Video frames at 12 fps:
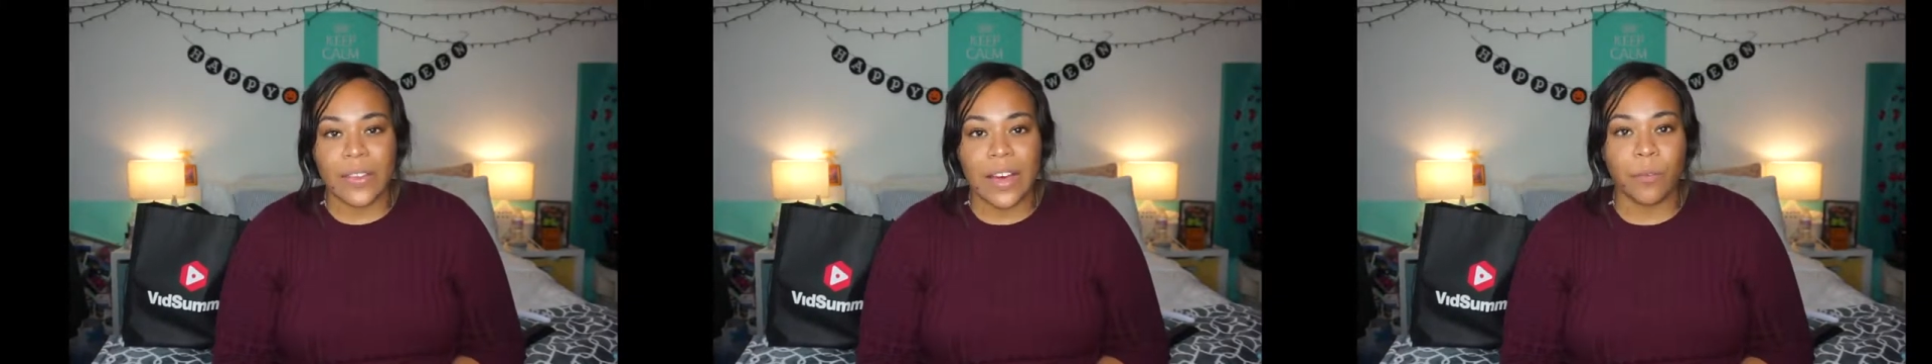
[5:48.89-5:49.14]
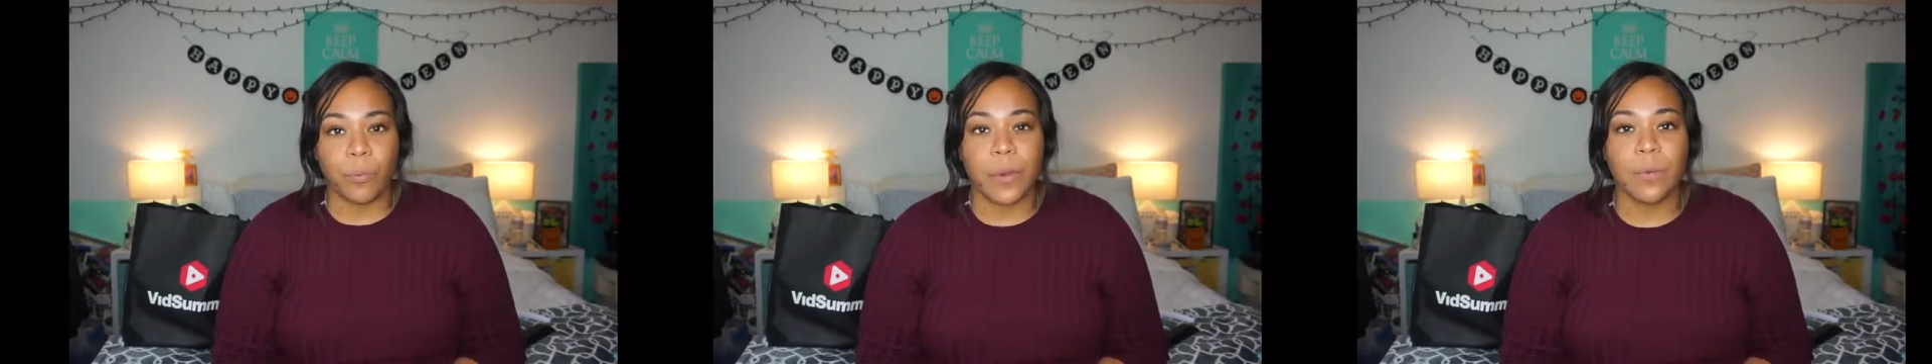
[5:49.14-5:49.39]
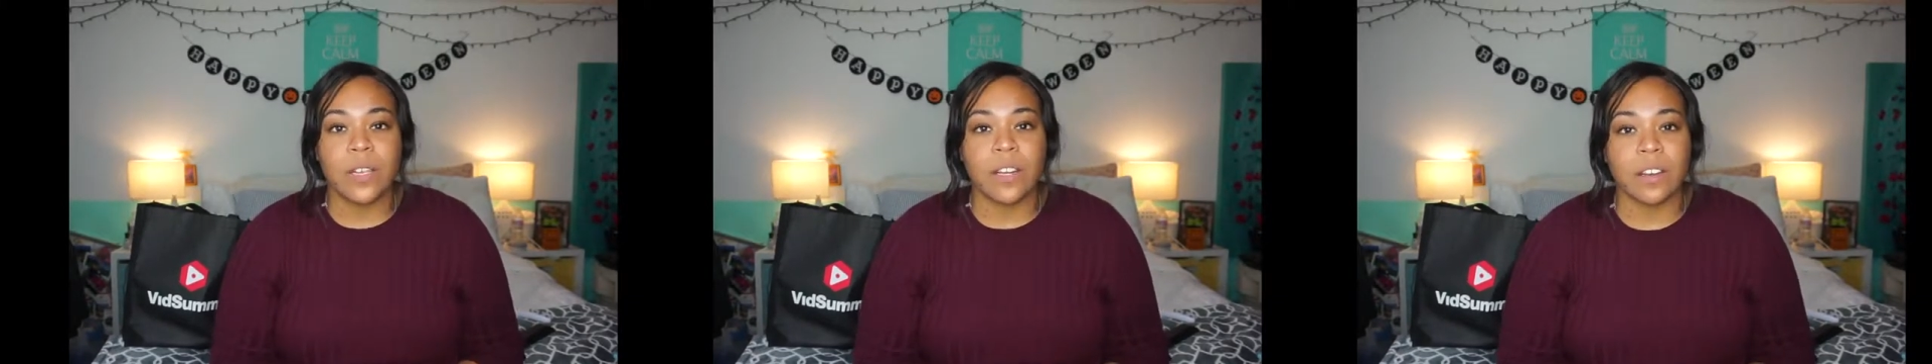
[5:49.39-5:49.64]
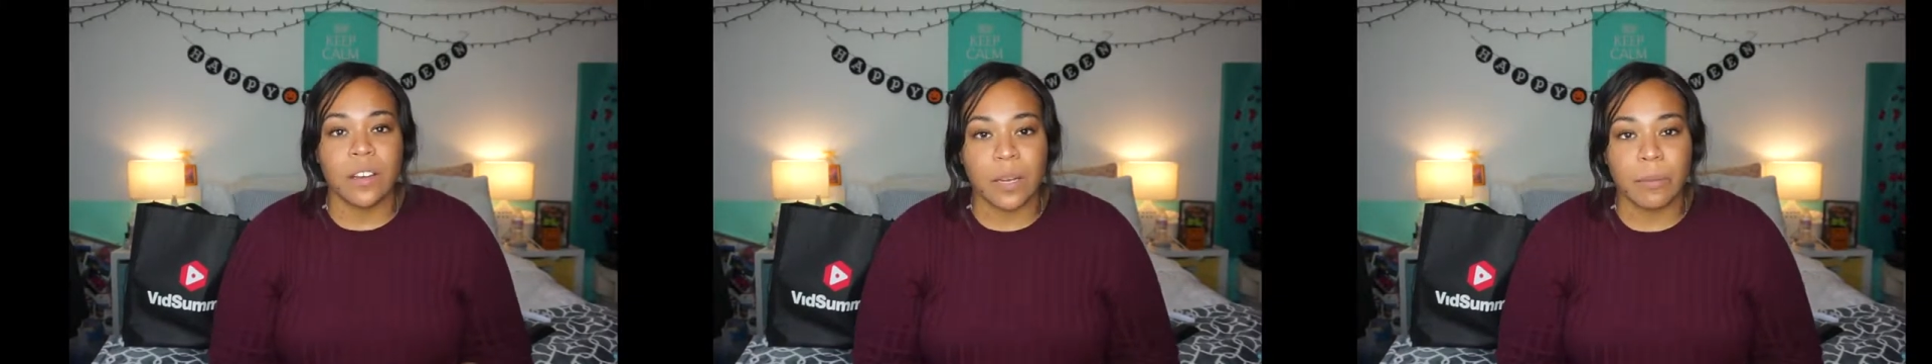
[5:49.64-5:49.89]
that we would get
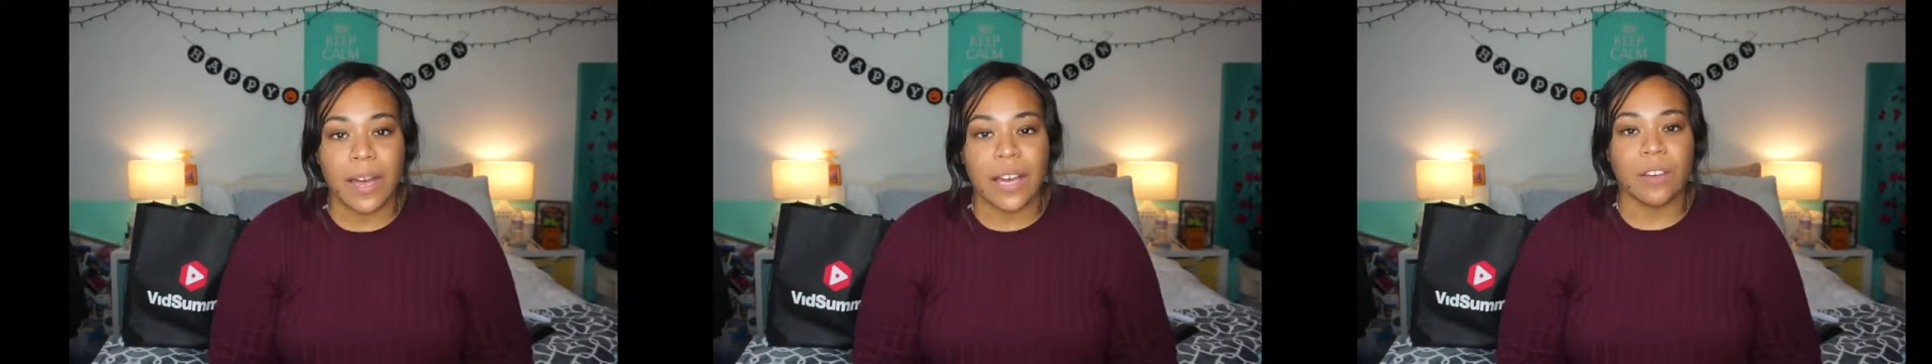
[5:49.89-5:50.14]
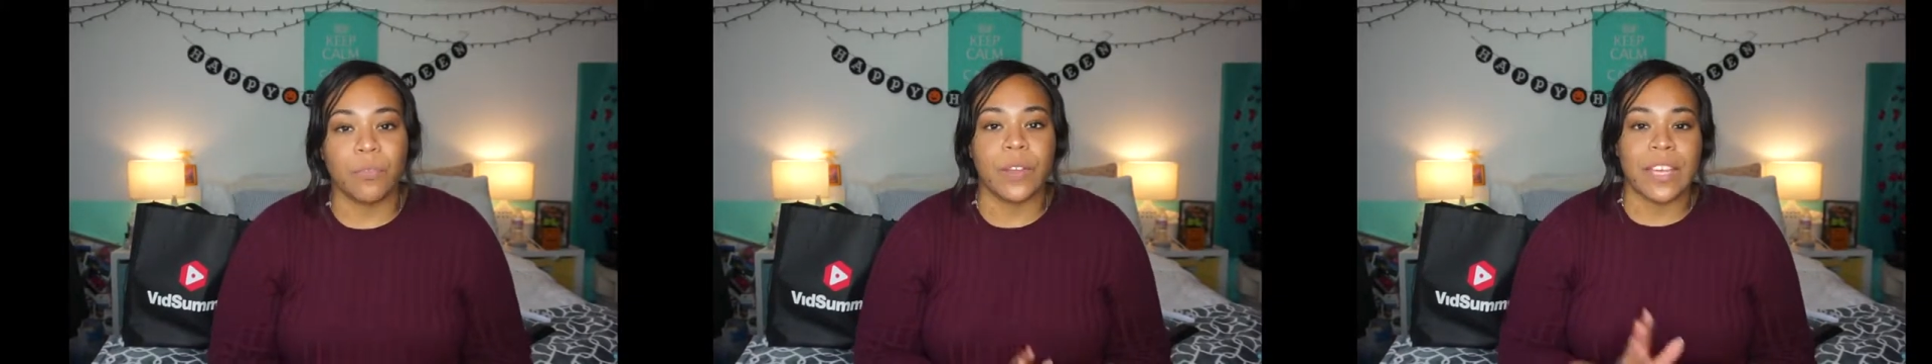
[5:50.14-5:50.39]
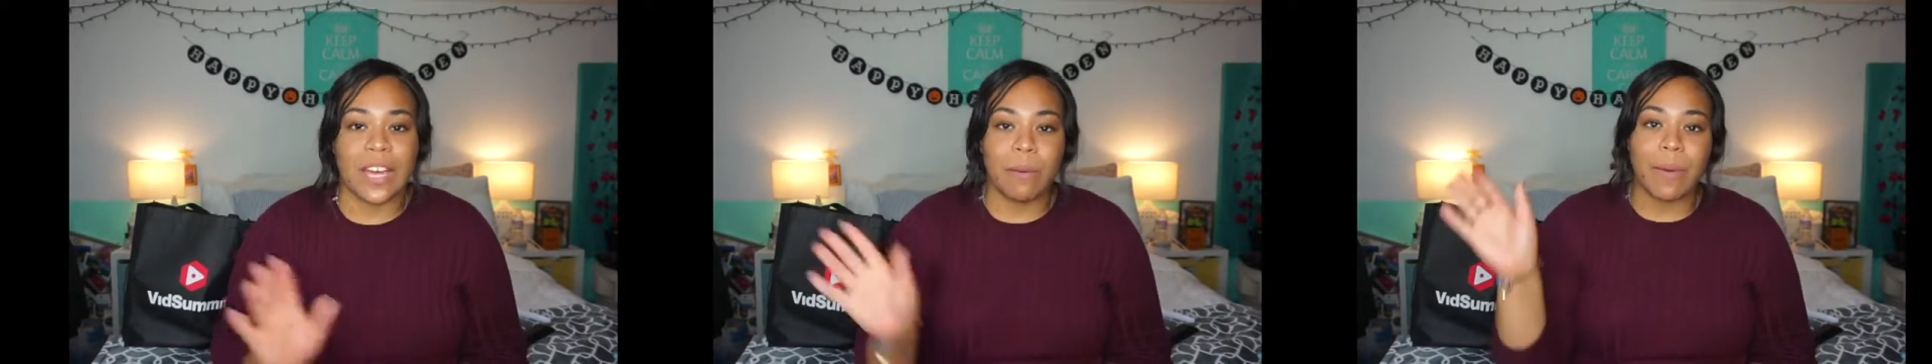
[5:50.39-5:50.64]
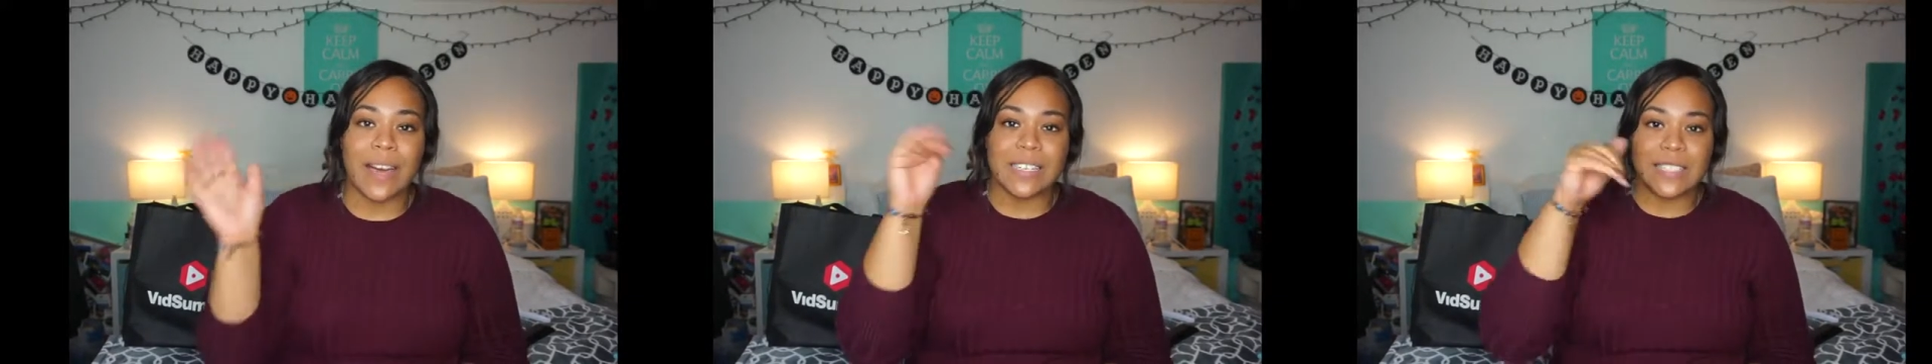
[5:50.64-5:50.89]
a goodie bag if we
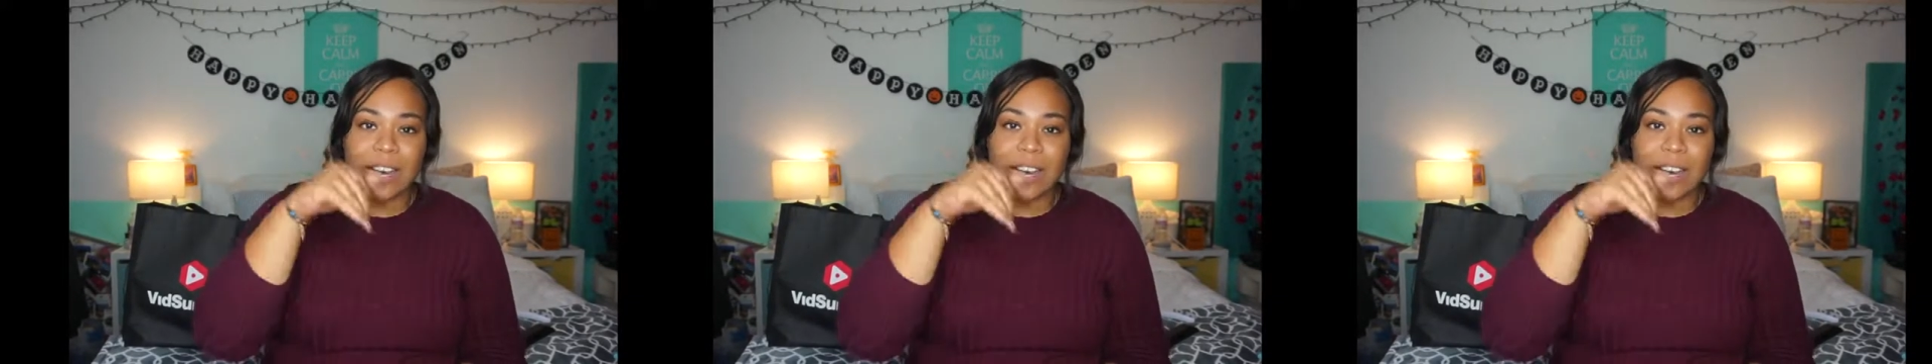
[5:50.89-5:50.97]
came back